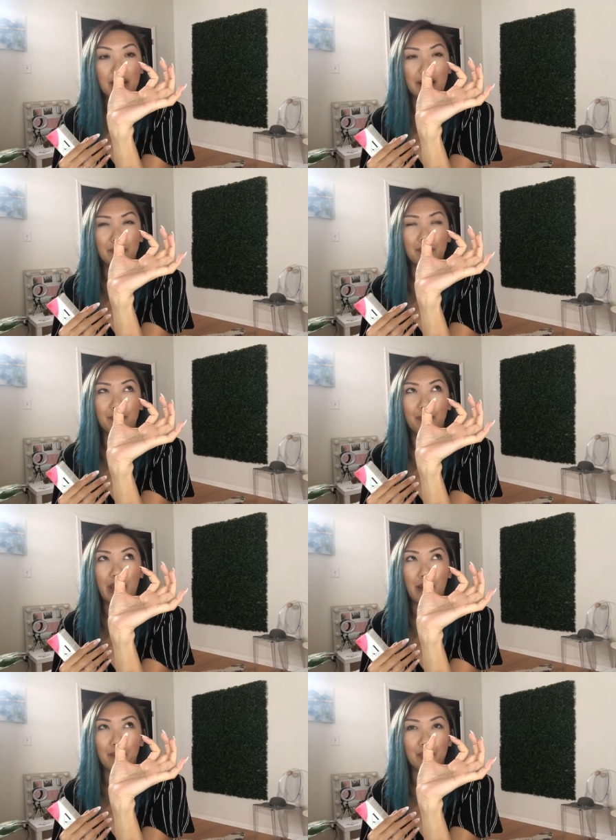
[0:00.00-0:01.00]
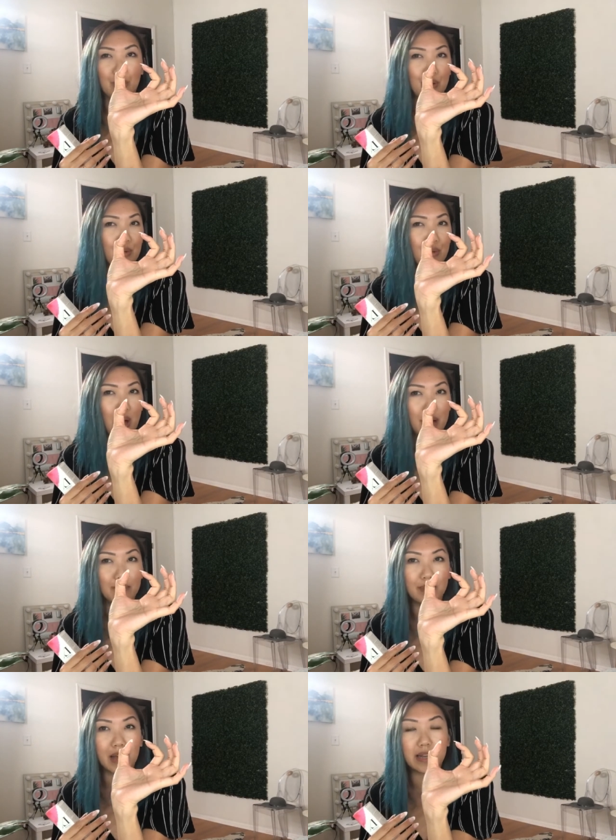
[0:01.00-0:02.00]
like a bamboo
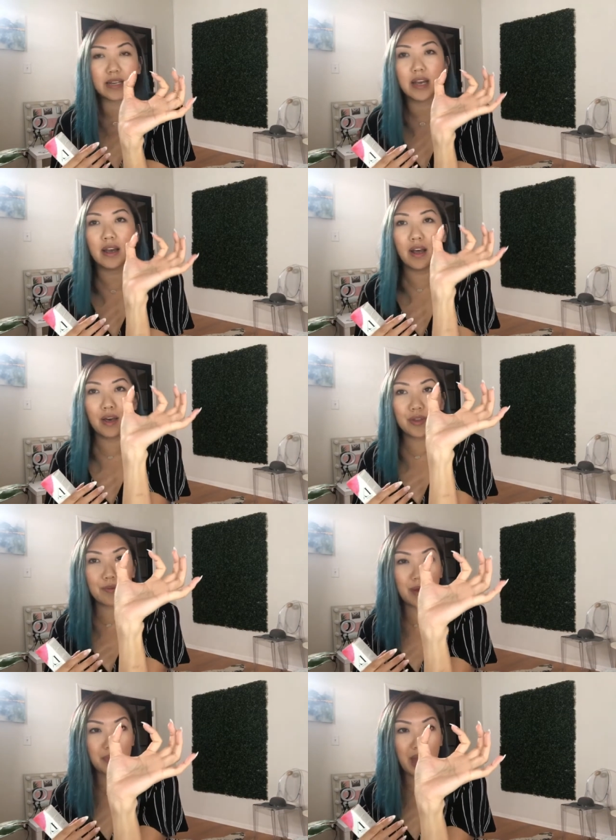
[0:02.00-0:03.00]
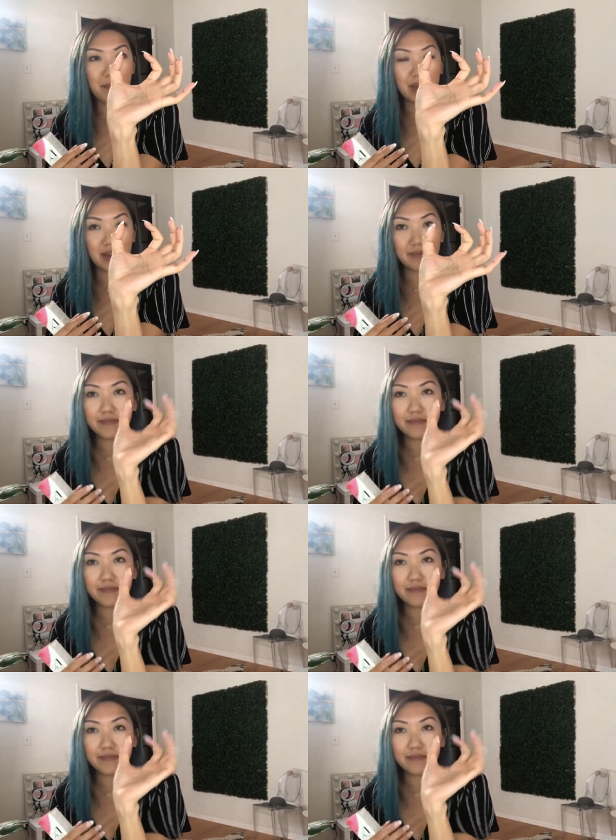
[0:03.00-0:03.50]
cotton blend. They're about that big,